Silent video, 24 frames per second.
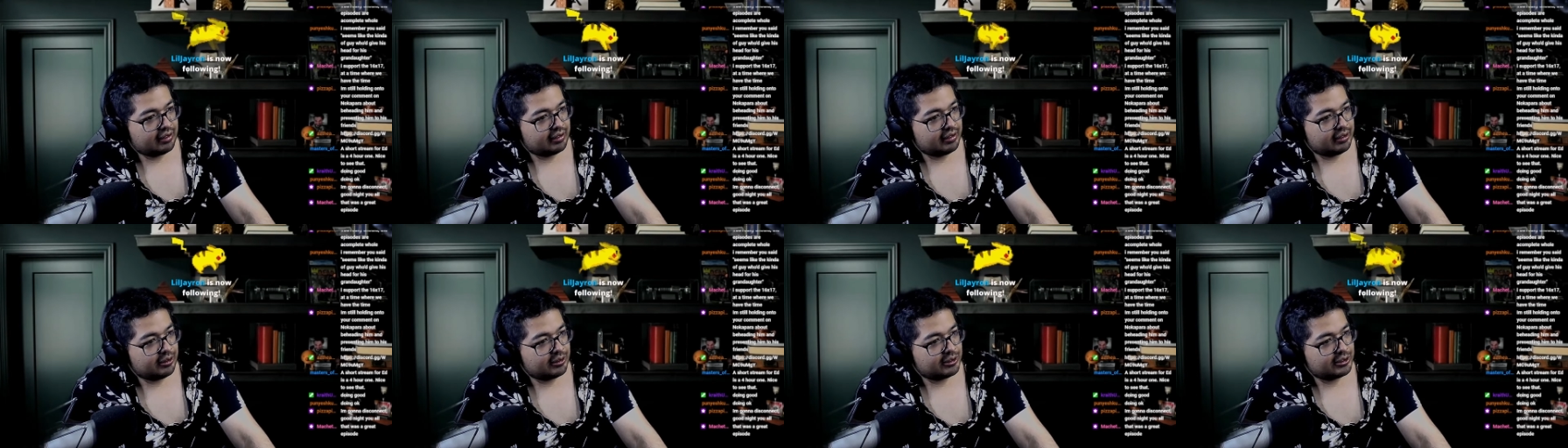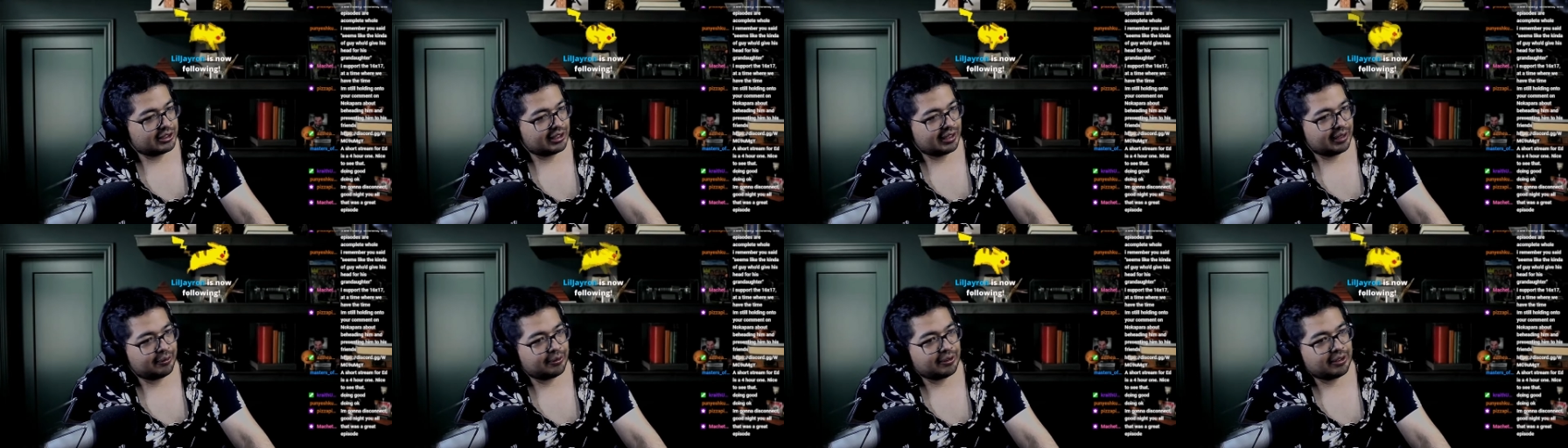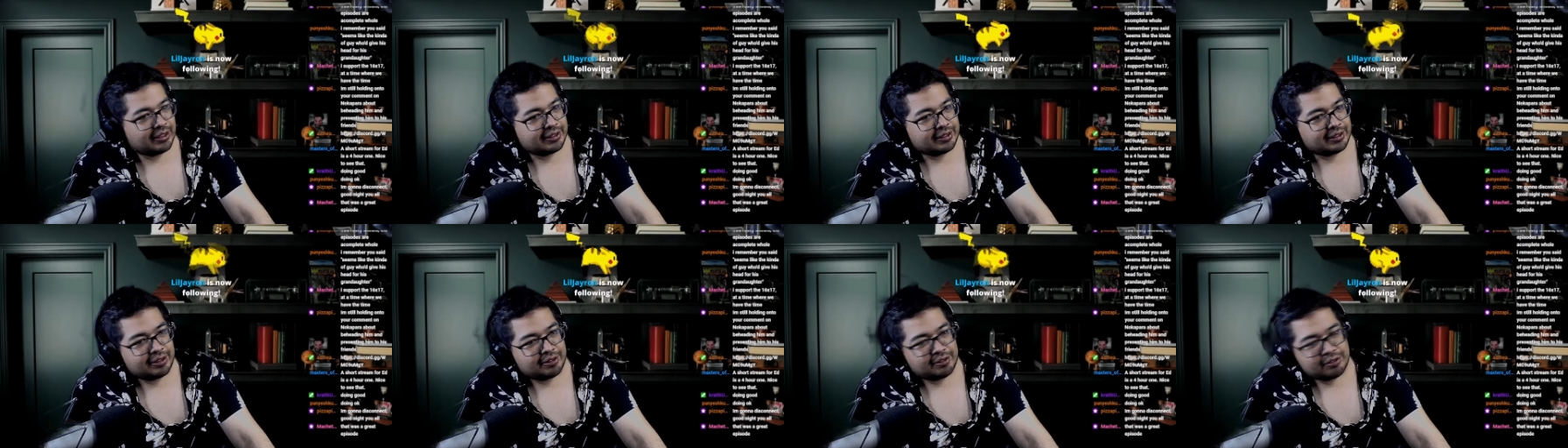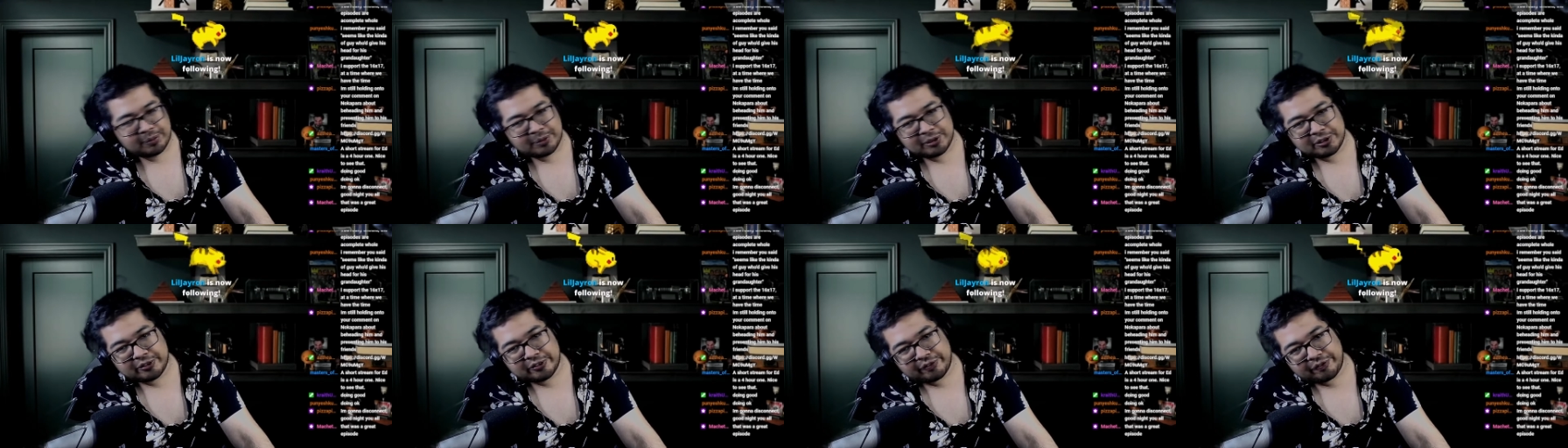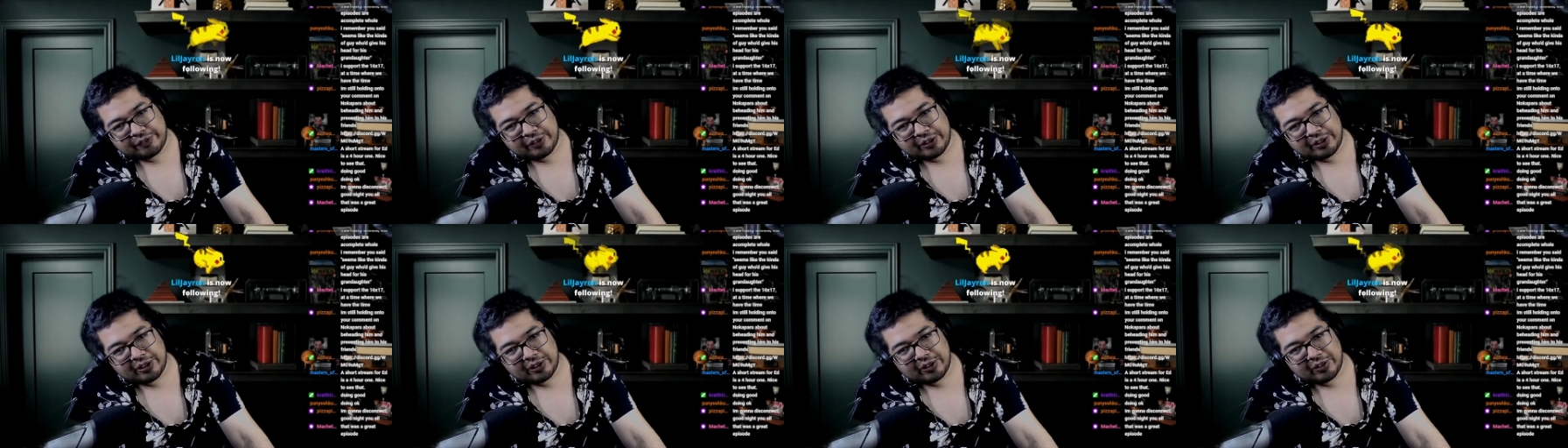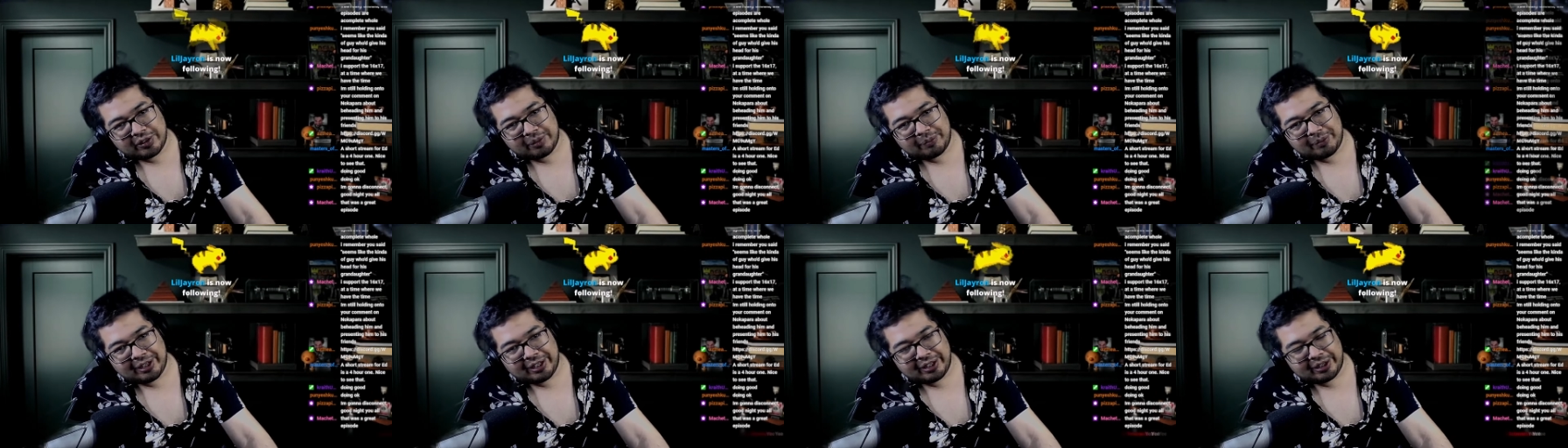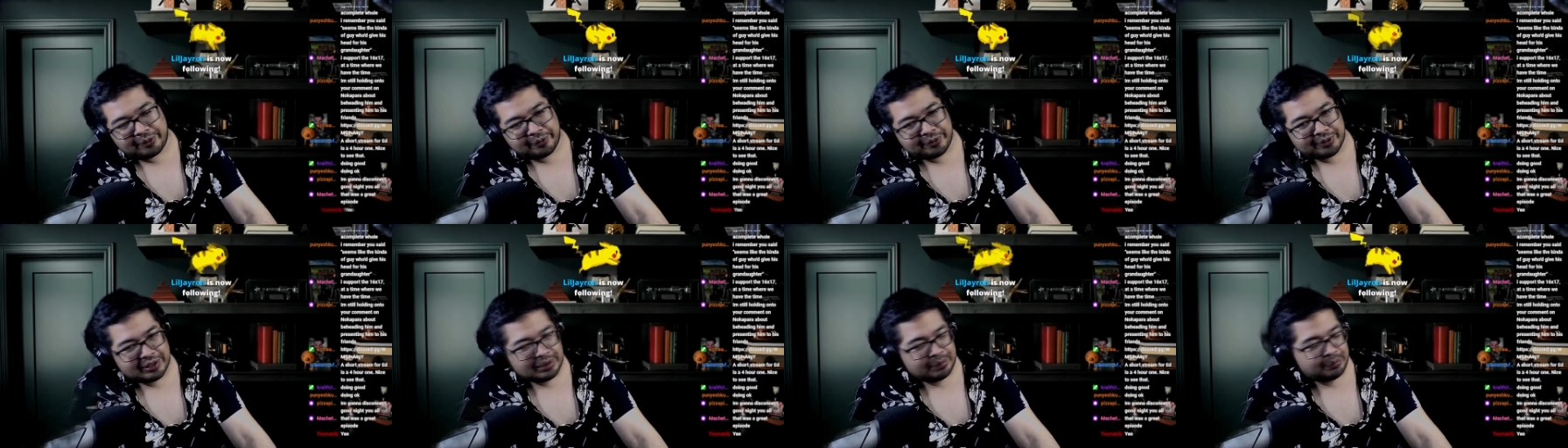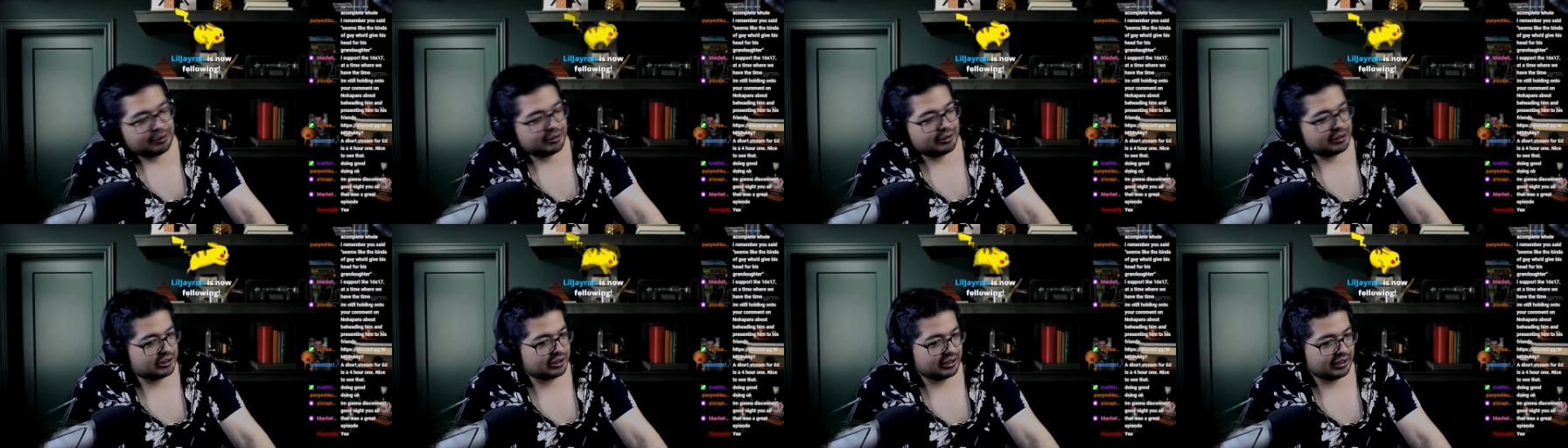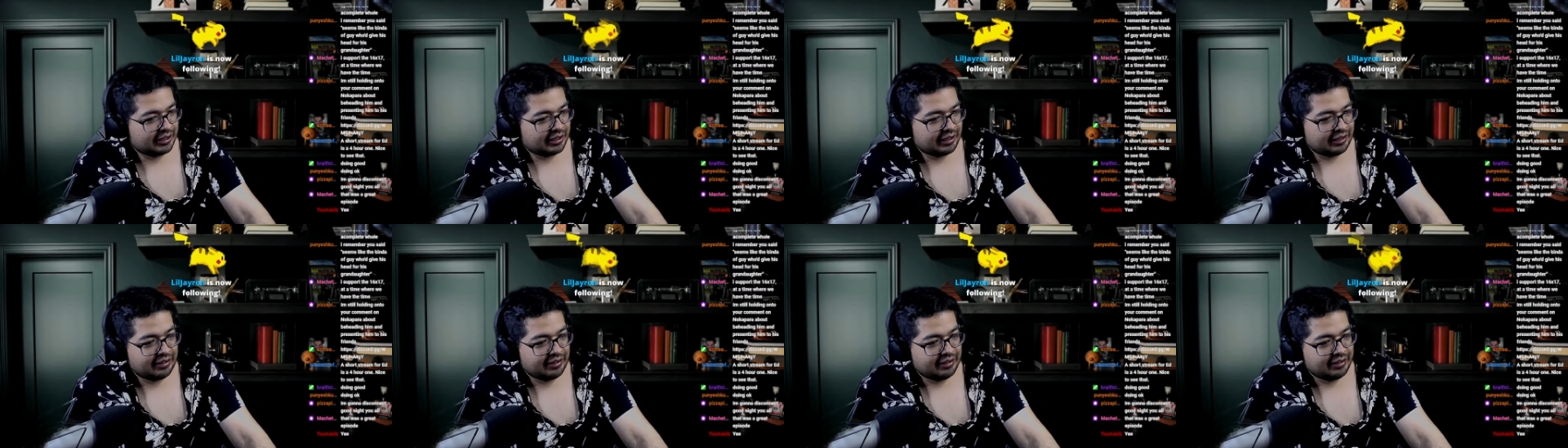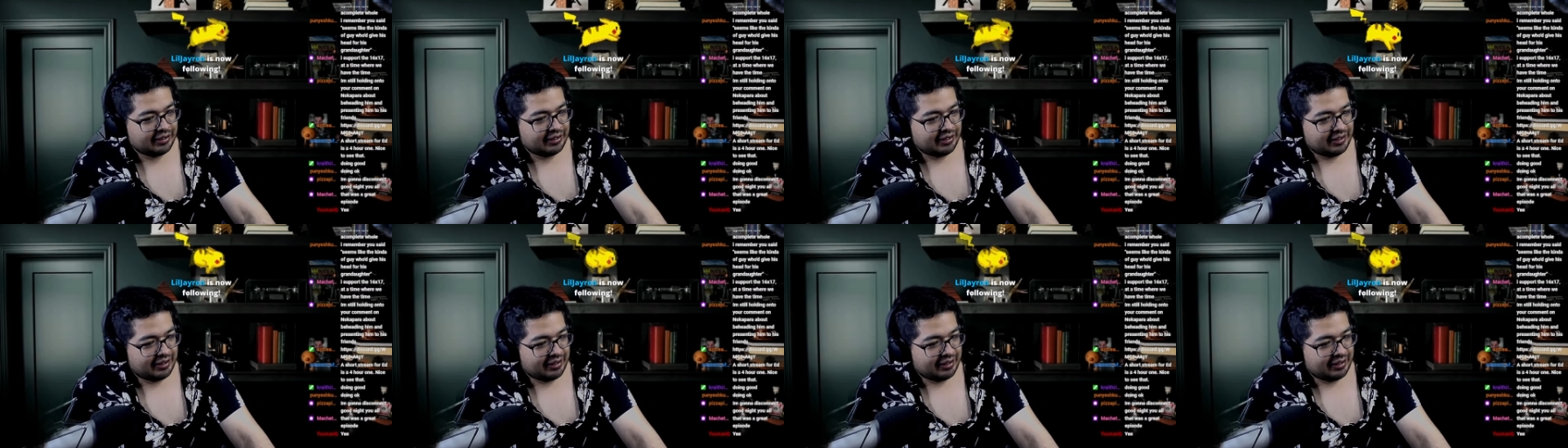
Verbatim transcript: Lil J-Ron, thanks so much for following, man. I really appreciate it.